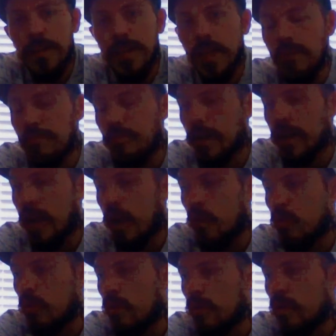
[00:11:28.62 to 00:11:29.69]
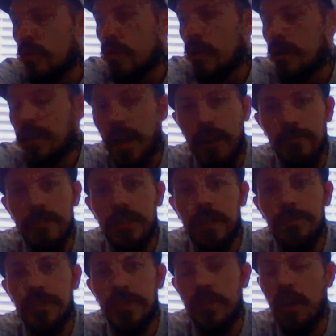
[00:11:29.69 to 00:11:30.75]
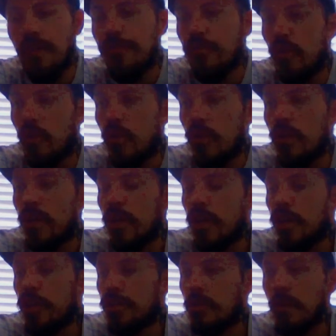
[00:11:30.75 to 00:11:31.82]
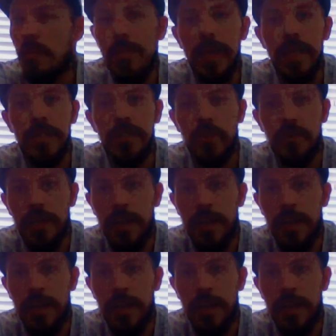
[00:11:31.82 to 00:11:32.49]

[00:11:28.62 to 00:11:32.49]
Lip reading: they bring out narrative stuff or do a piece on a